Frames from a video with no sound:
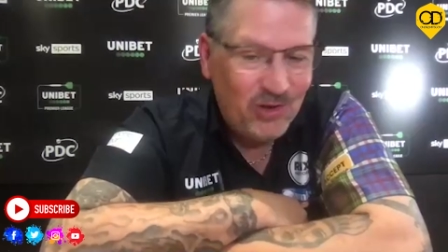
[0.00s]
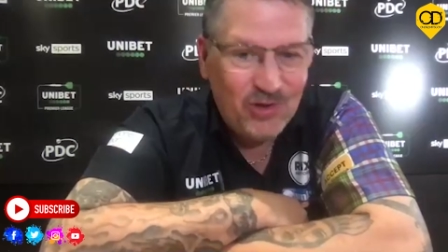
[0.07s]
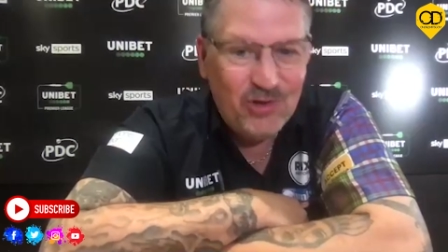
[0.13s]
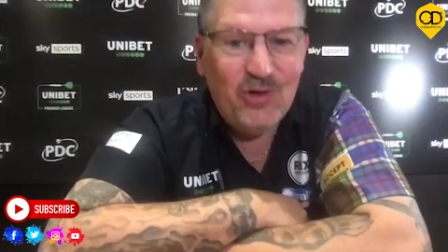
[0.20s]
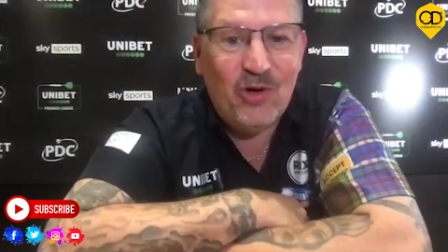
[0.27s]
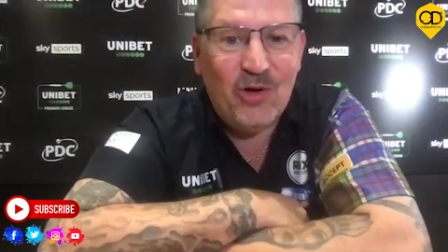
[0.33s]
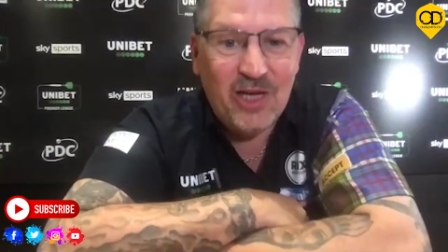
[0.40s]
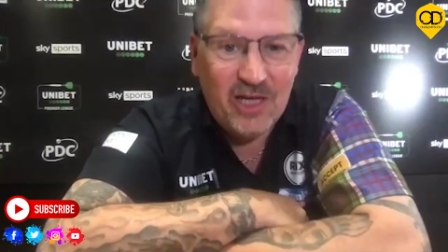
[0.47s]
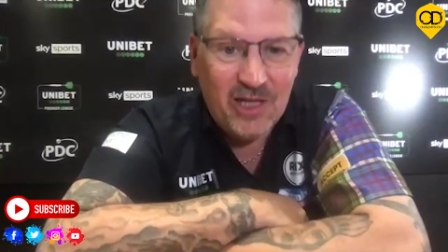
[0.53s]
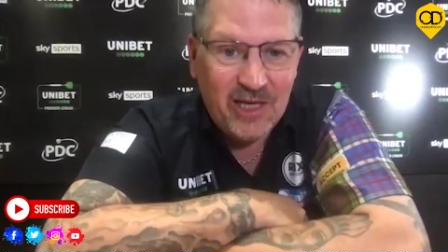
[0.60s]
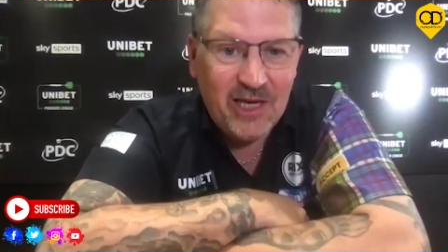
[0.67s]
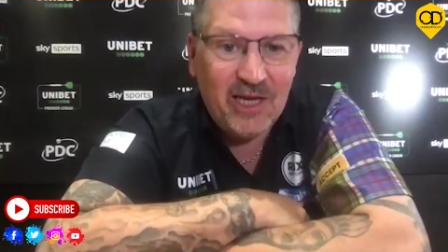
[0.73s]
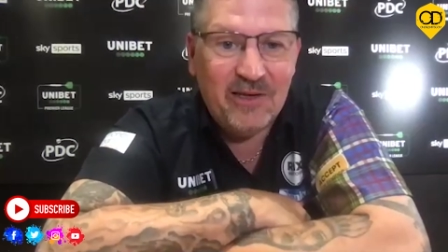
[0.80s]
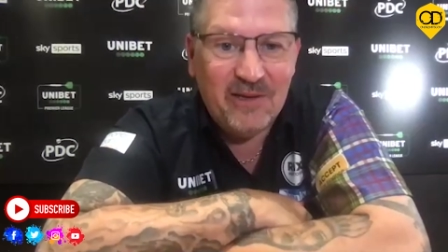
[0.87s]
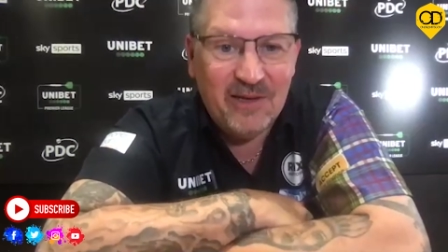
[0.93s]
Johnny
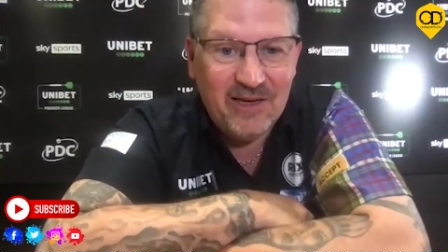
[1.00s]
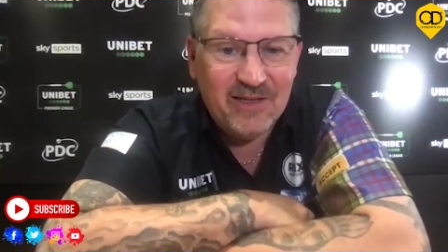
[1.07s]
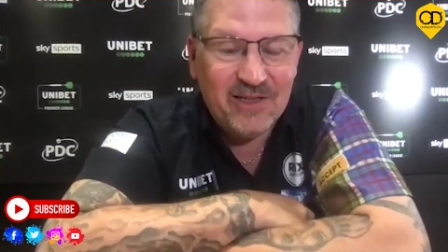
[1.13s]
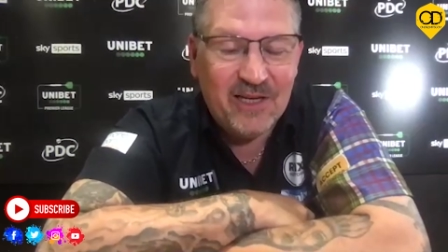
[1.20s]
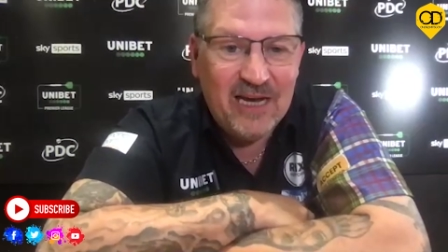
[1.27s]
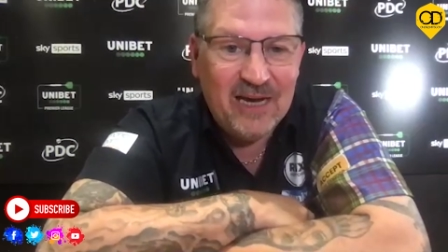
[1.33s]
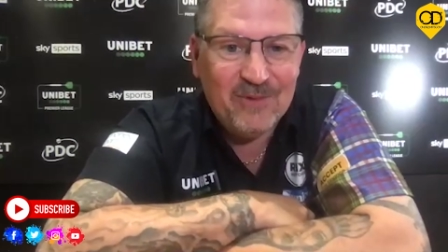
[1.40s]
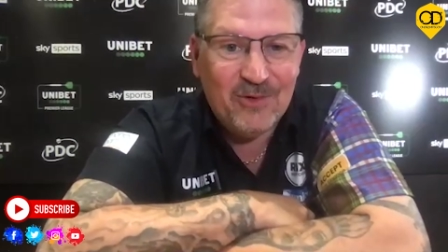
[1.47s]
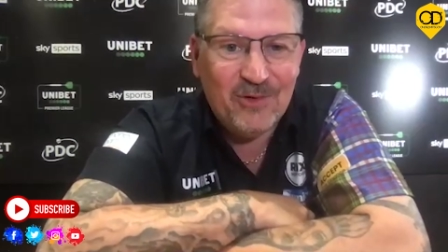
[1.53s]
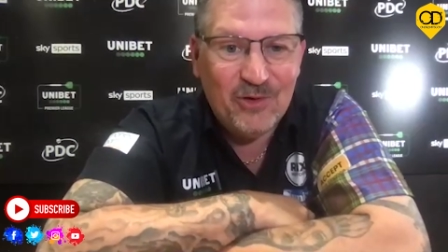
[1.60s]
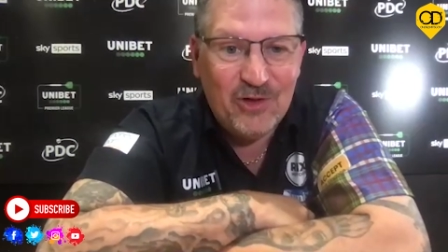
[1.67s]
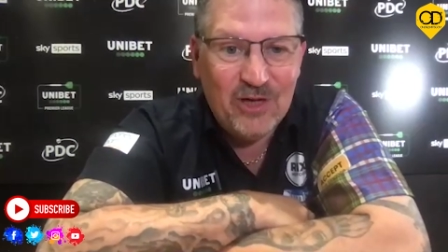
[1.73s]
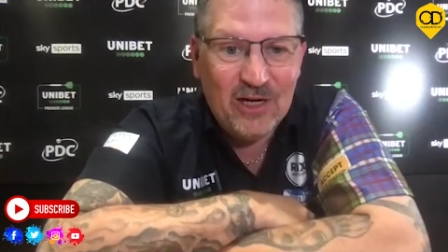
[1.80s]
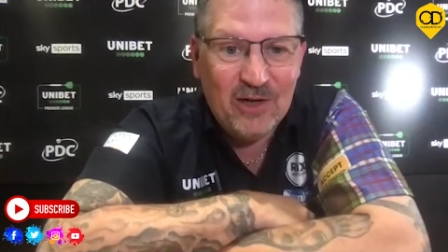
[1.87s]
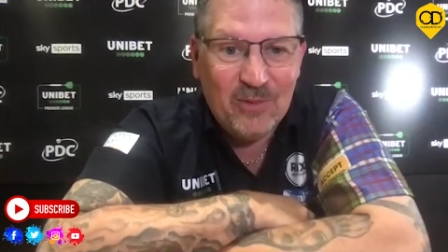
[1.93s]
Clayton is an absolute
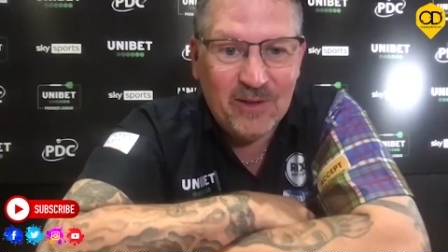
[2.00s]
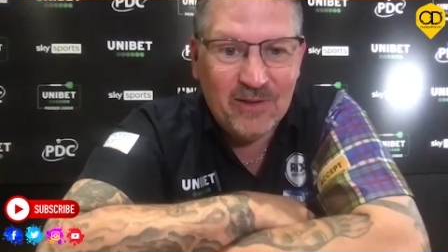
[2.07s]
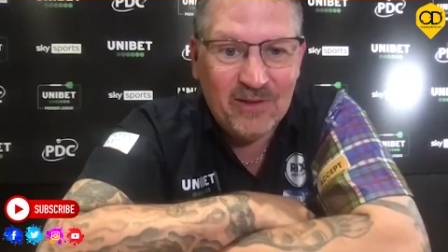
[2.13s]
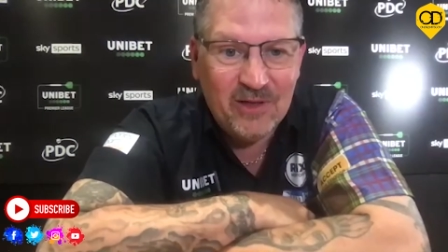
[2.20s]
gentleman,